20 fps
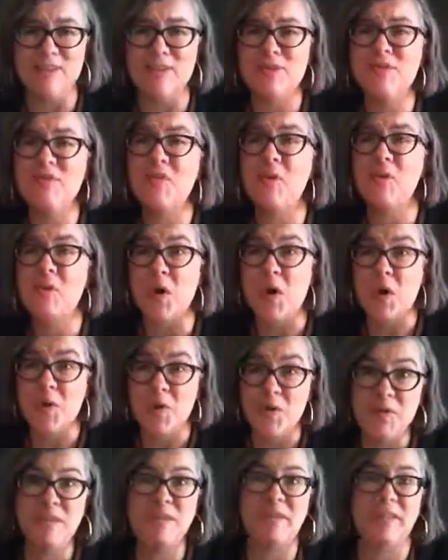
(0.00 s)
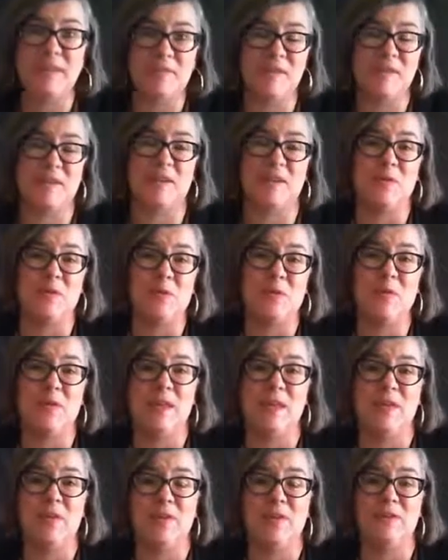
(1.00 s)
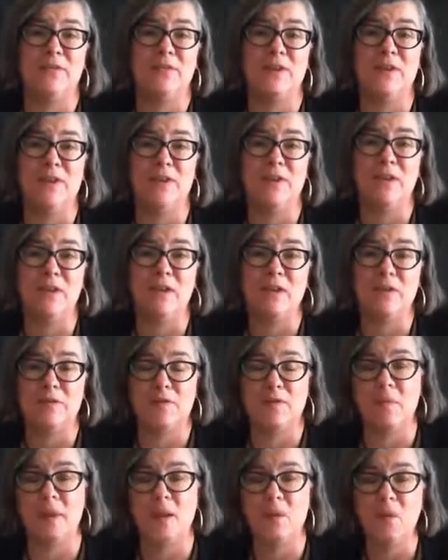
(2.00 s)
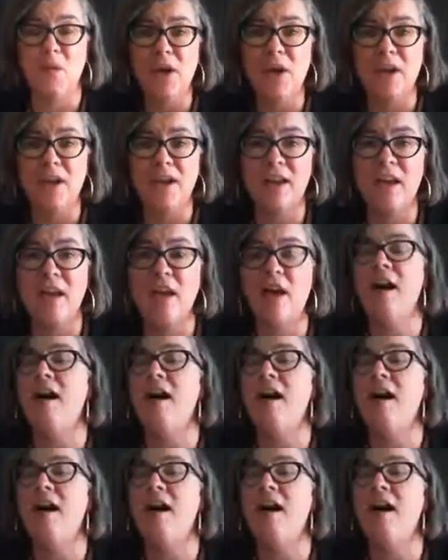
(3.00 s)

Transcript: So not only was I talking on the phone a lot for my work,